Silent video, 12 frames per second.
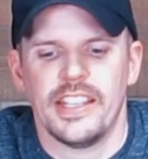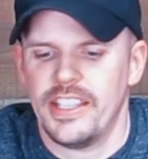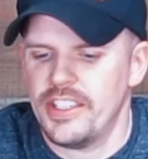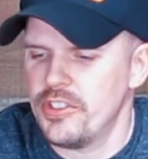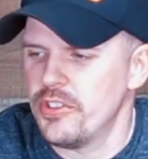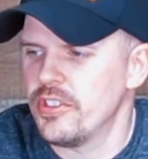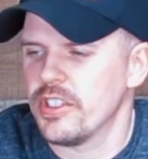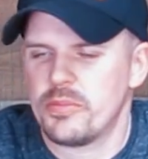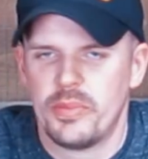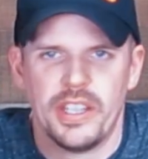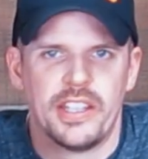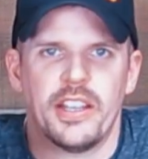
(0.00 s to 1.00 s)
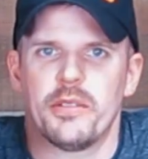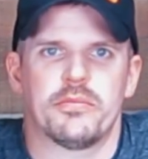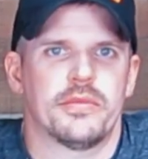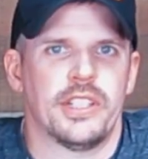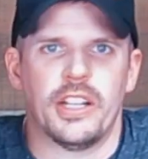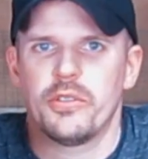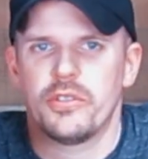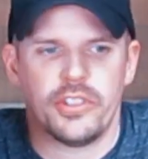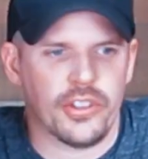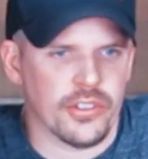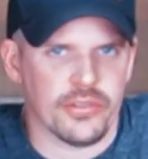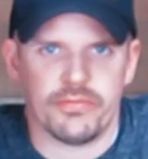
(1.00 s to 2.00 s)
you just pick up
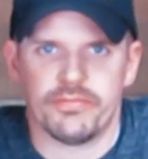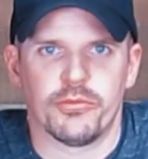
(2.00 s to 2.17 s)
your